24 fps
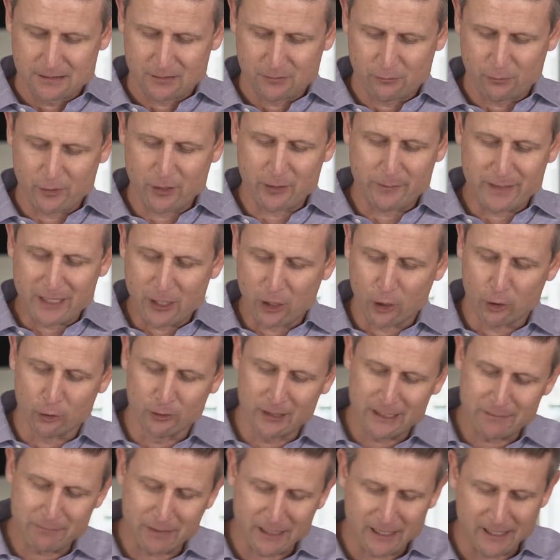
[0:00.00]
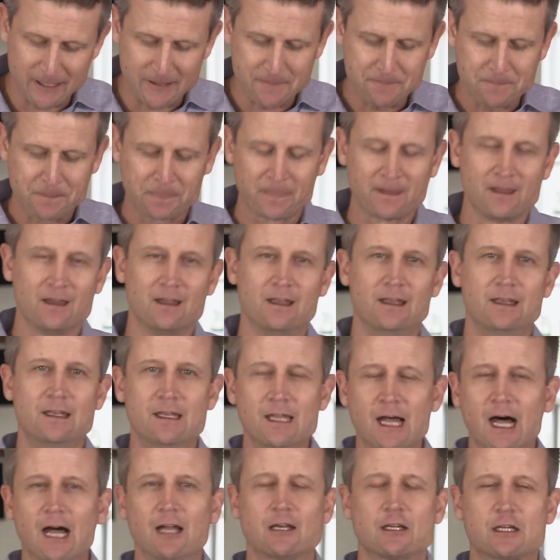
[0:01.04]
We're to be holy by
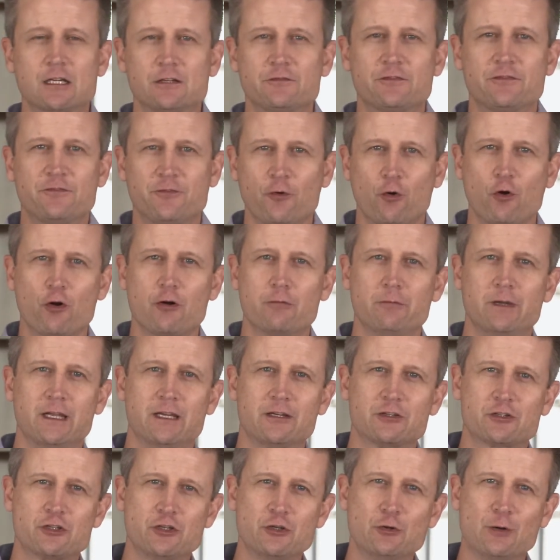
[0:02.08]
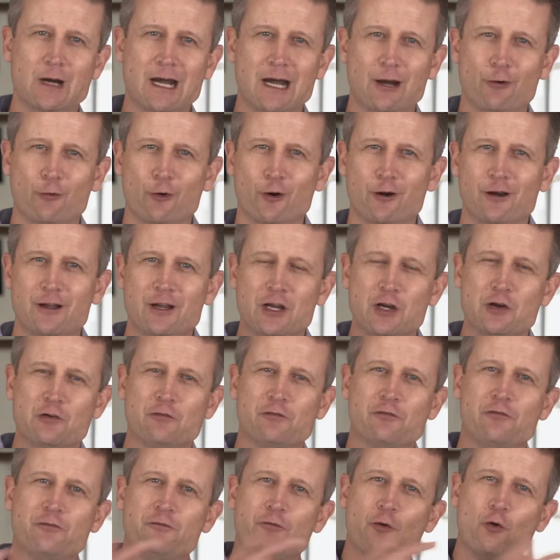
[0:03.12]
not conforming to our
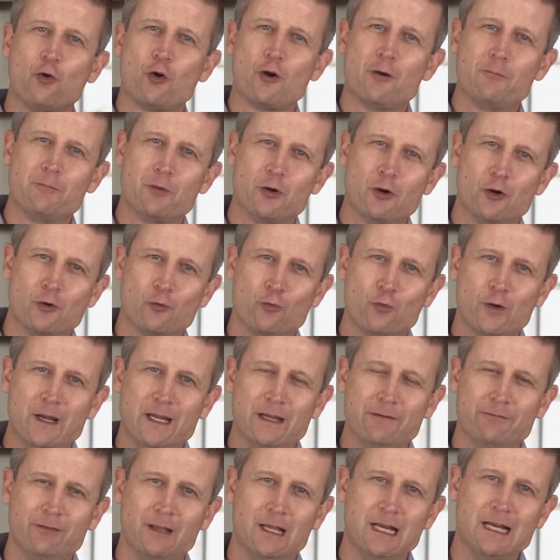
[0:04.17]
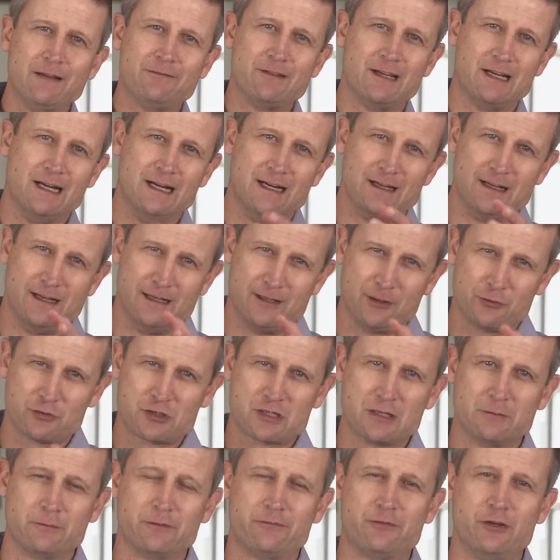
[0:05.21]
former way of life. Now, I, I know
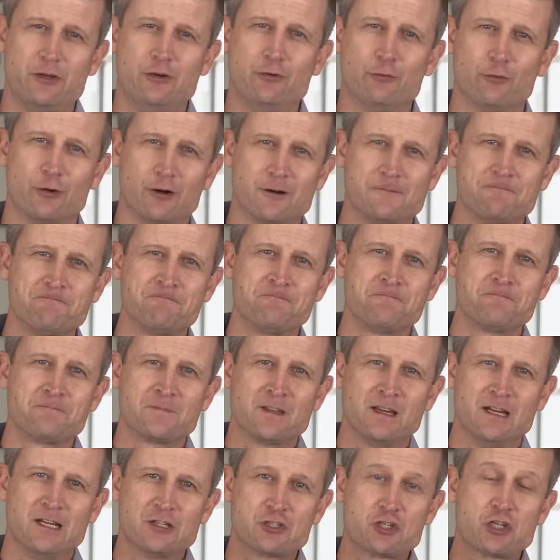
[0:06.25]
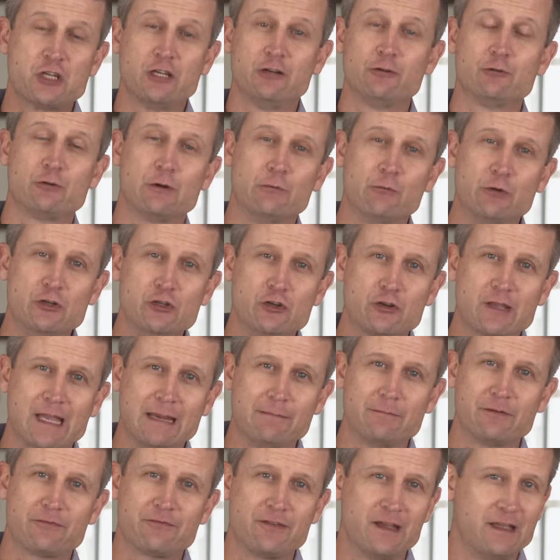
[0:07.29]
some of you were uh, children when you
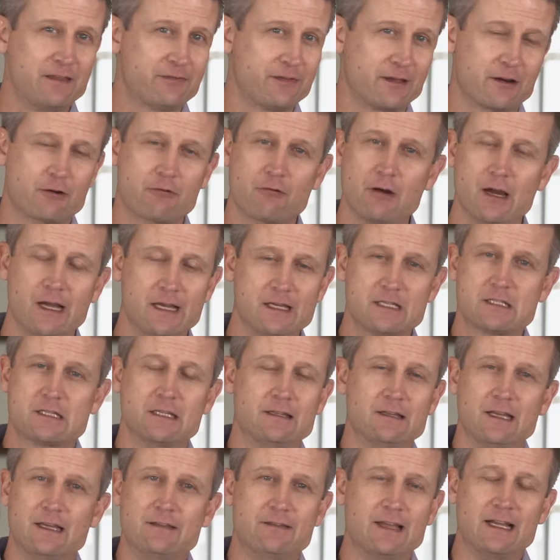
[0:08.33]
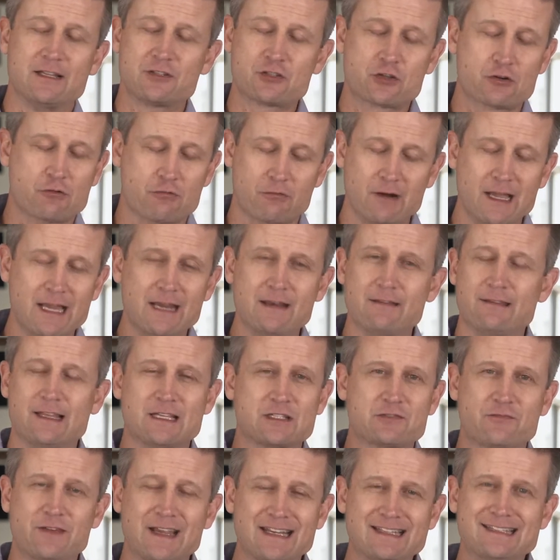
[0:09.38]
came to faith in Christ, and, and that's great and
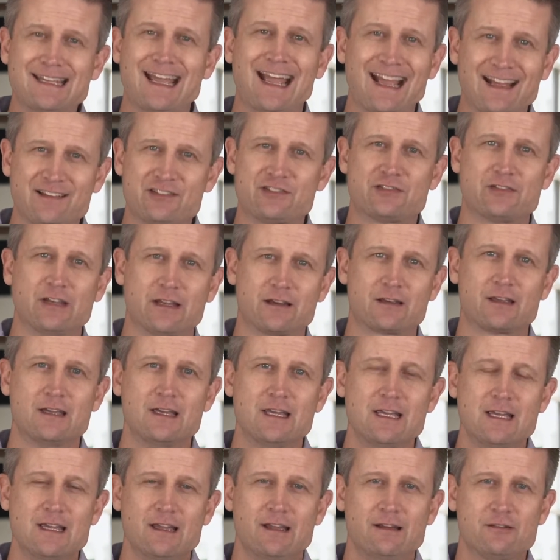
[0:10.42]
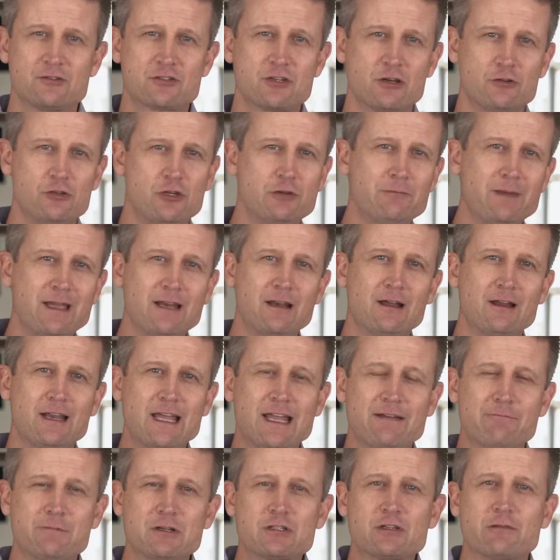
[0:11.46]
that's fantastic. And so you may not
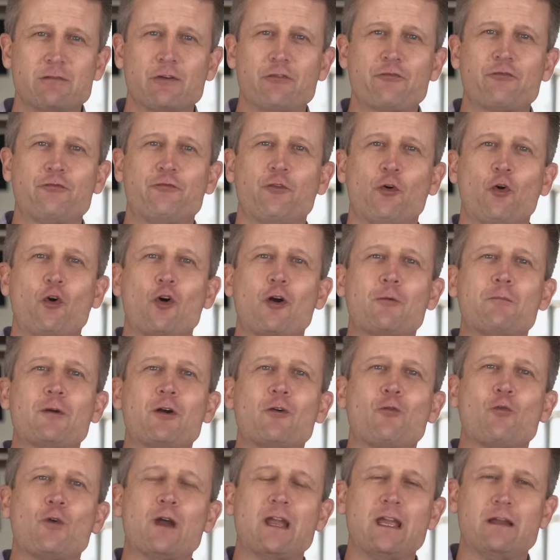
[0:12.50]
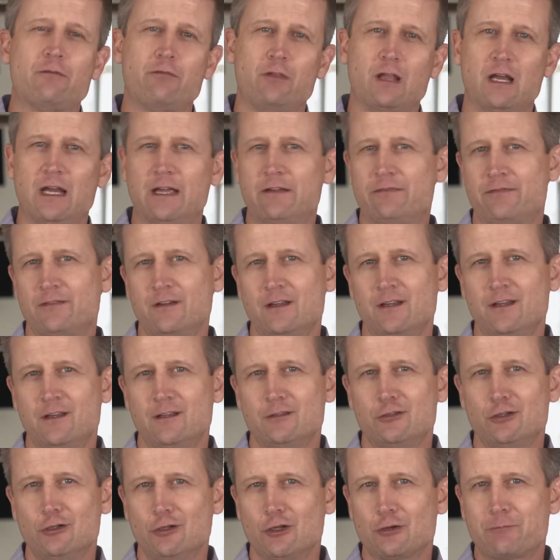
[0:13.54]
have much of a former way of life
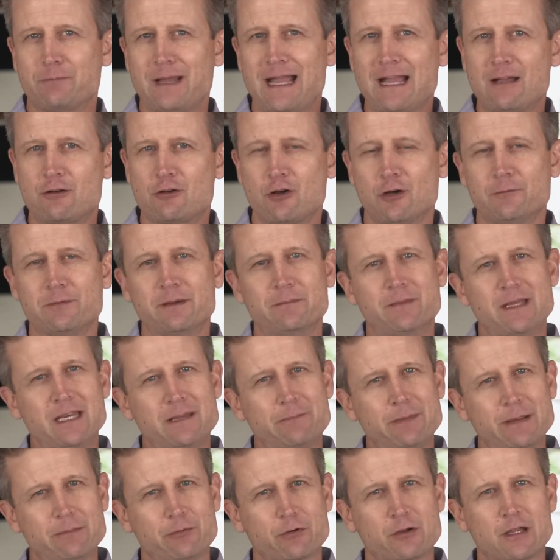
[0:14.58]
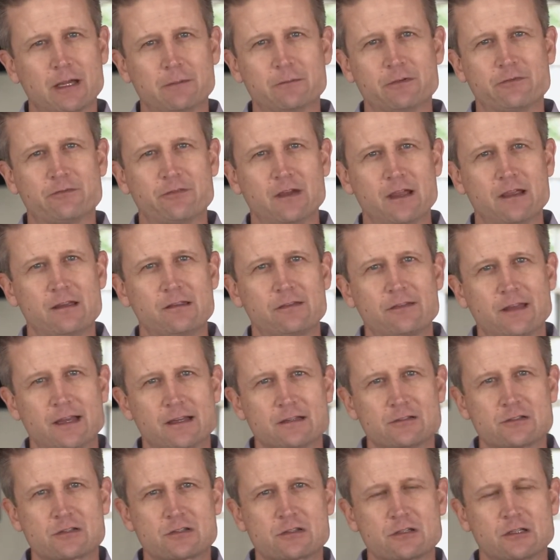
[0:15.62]
to look back on, but many people come to faith
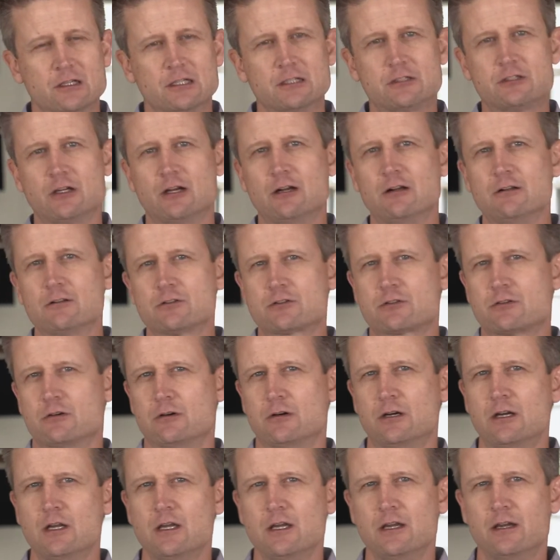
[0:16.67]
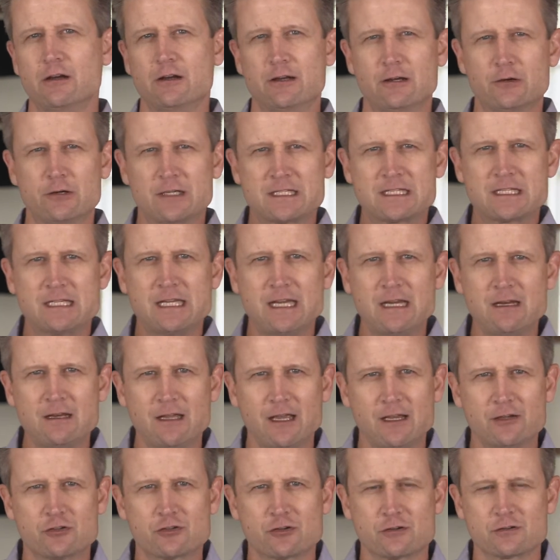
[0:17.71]
as adults or, or as
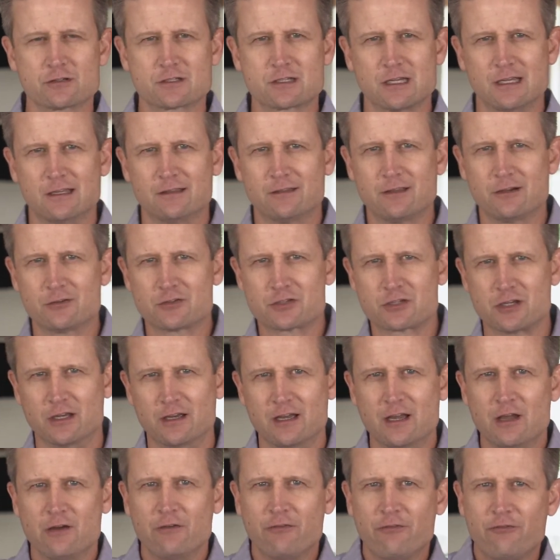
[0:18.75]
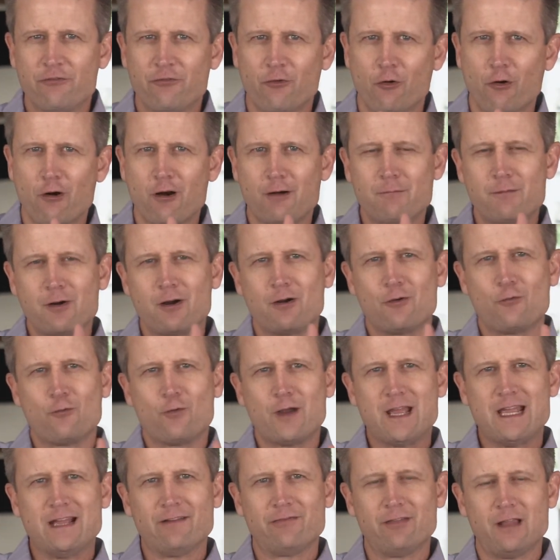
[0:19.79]
teenagers, and there's a former
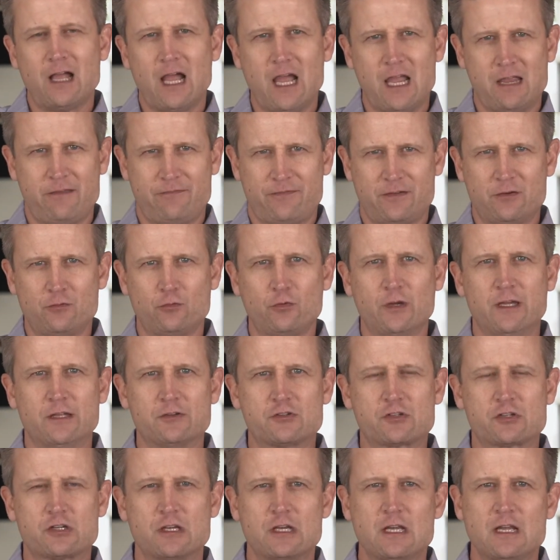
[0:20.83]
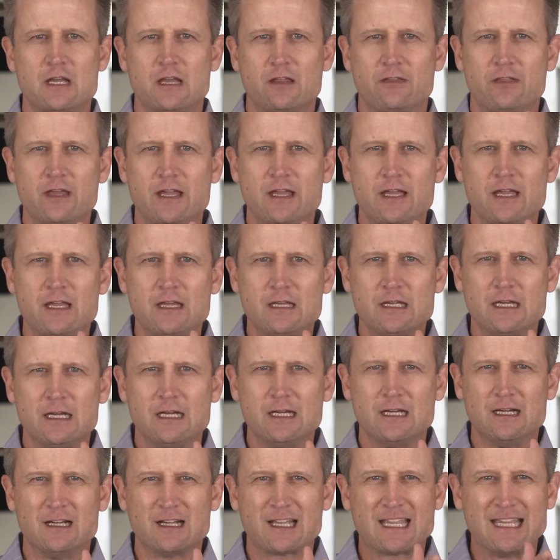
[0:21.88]
way of life in which they uh,
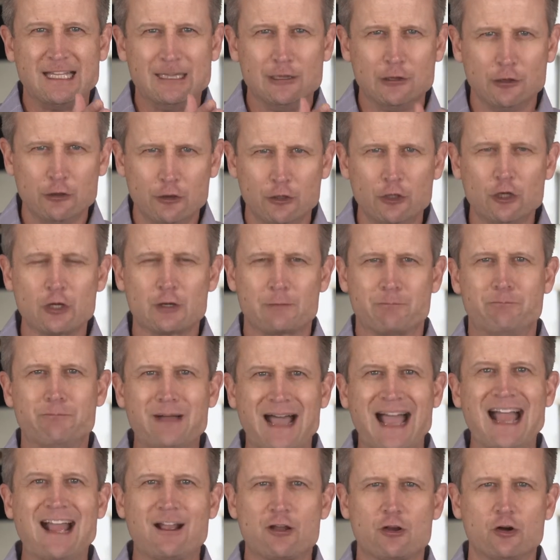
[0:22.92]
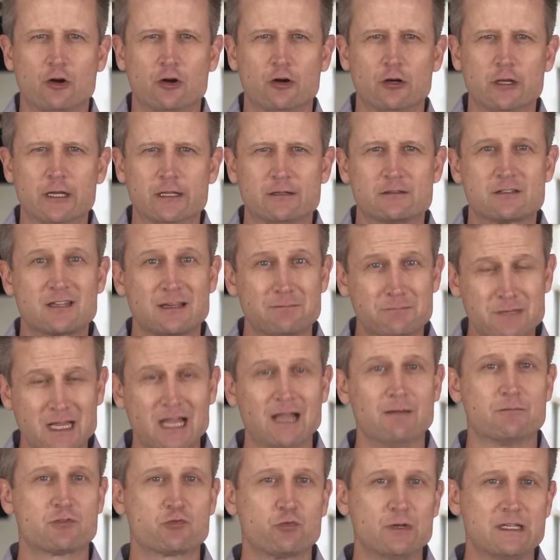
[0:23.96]
uh can look back on, and
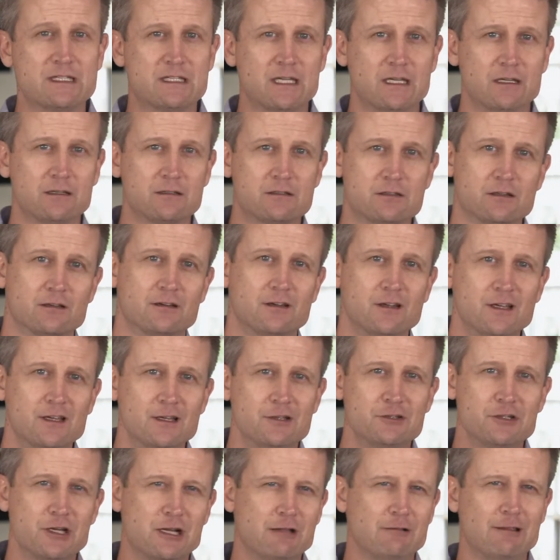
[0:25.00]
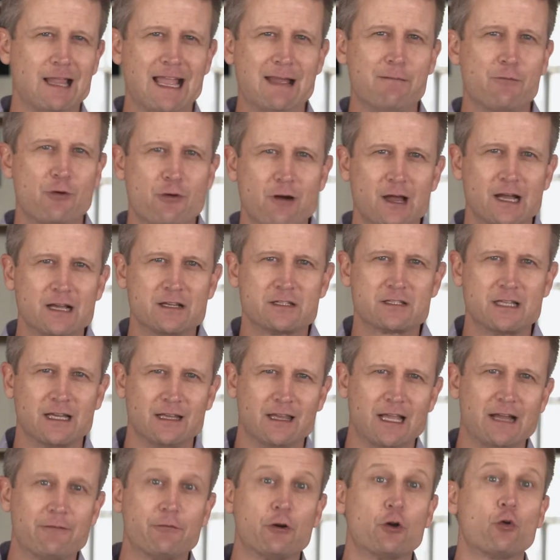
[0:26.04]
sometimes we tend to, to glamorize that
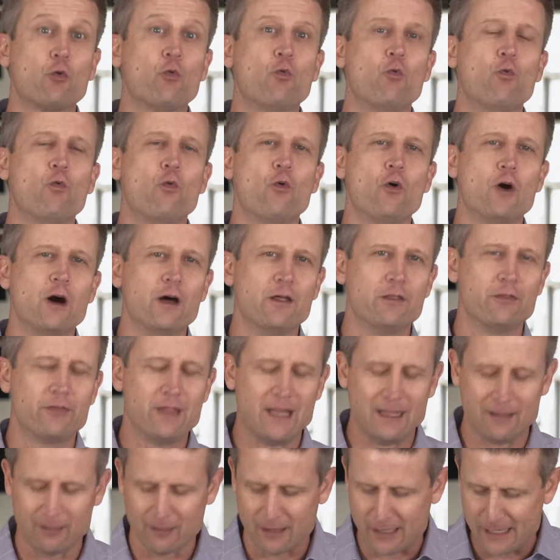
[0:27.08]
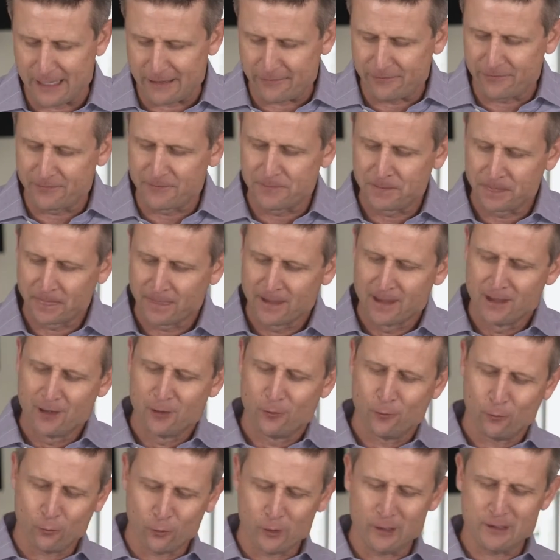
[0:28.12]
life or want that life
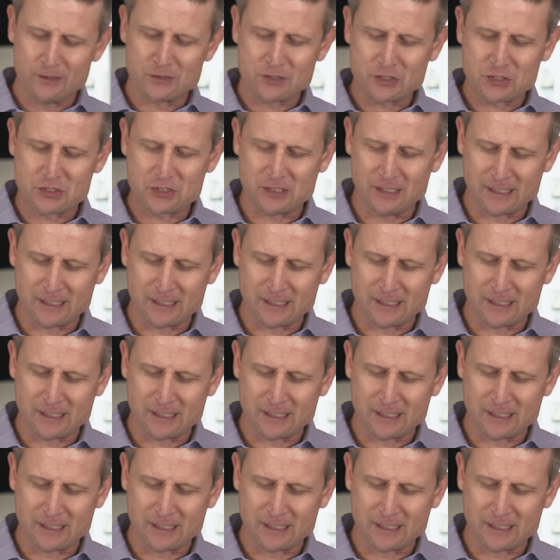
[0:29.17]
once